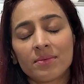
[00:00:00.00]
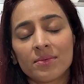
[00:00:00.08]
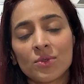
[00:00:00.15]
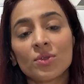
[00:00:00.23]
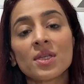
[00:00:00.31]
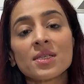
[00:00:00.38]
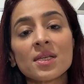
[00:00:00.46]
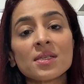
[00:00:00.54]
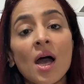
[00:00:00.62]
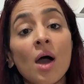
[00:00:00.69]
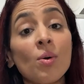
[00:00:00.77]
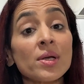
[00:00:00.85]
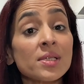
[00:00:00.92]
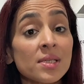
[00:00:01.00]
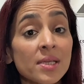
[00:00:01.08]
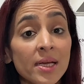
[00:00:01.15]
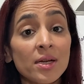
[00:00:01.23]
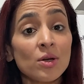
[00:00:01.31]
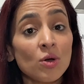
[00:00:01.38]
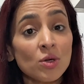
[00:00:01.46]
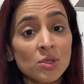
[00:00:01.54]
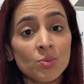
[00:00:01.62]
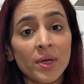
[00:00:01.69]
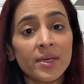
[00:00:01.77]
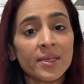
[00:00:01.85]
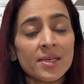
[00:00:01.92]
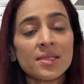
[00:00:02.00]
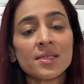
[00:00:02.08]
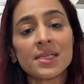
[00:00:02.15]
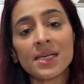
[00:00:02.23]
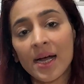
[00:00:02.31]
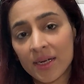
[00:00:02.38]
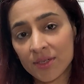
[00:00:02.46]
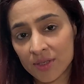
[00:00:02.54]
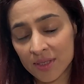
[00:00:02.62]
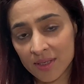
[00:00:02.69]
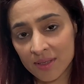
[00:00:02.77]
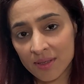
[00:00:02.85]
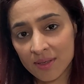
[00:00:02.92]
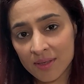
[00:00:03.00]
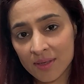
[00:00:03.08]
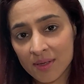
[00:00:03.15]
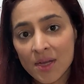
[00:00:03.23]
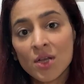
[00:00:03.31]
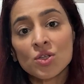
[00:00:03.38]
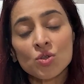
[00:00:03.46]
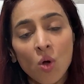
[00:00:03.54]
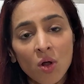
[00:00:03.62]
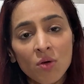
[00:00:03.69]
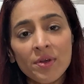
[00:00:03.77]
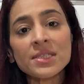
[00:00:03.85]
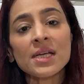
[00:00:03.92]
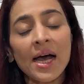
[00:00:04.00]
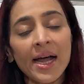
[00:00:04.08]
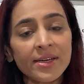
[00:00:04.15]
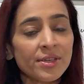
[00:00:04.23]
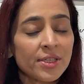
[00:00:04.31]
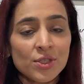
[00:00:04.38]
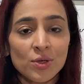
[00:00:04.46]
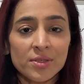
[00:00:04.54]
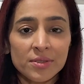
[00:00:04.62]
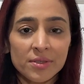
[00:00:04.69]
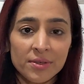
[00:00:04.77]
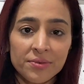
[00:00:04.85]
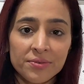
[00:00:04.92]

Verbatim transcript: So this is how our skin looks when it is dehydrated. So always hydrate yourself.